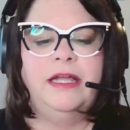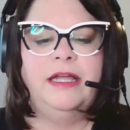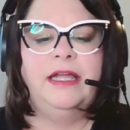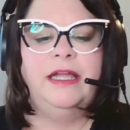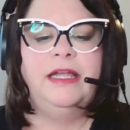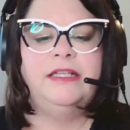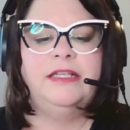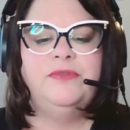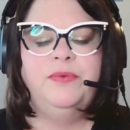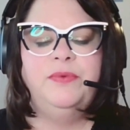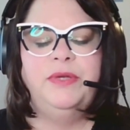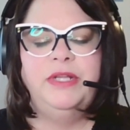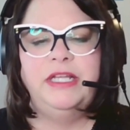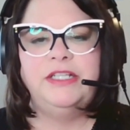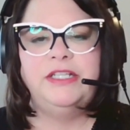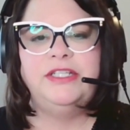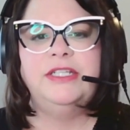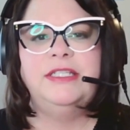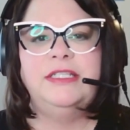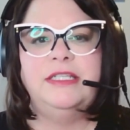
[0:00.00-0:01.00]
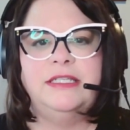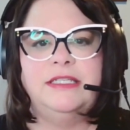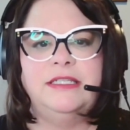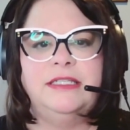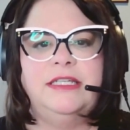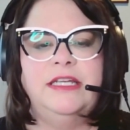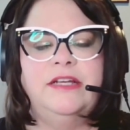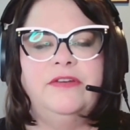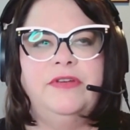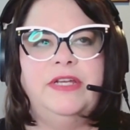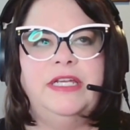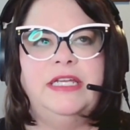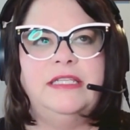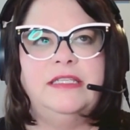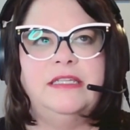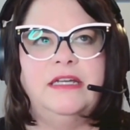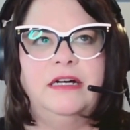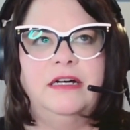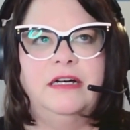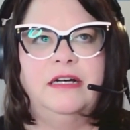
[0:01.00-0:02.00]
it's really just a series
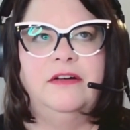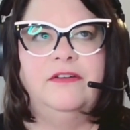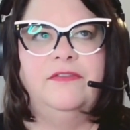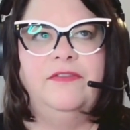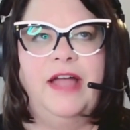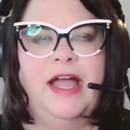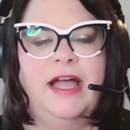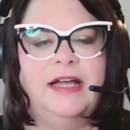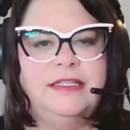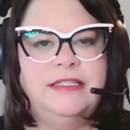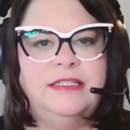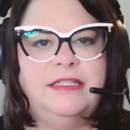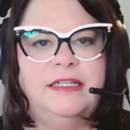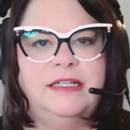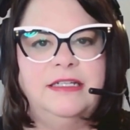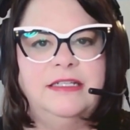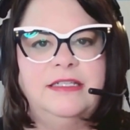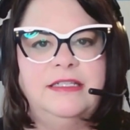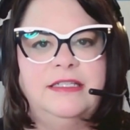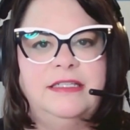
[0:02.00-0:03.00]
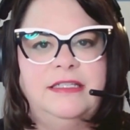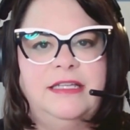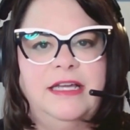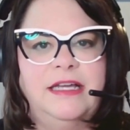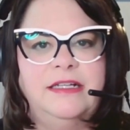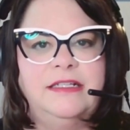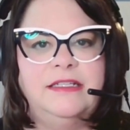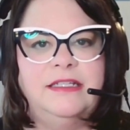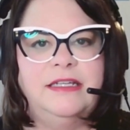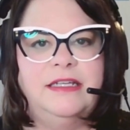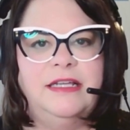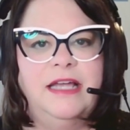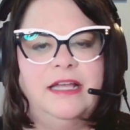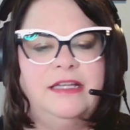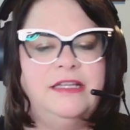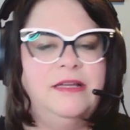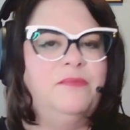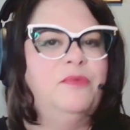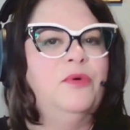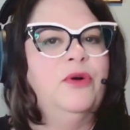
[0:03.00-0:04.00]
of accidents that end
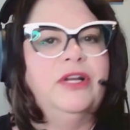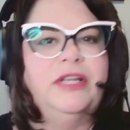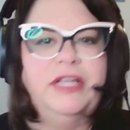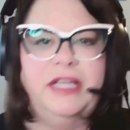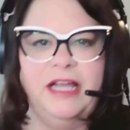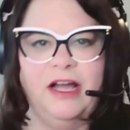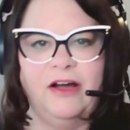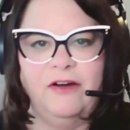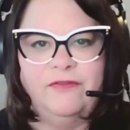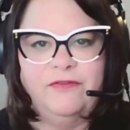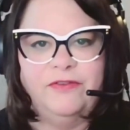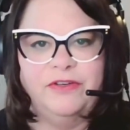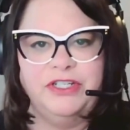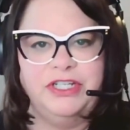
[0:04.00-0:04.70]
up working out for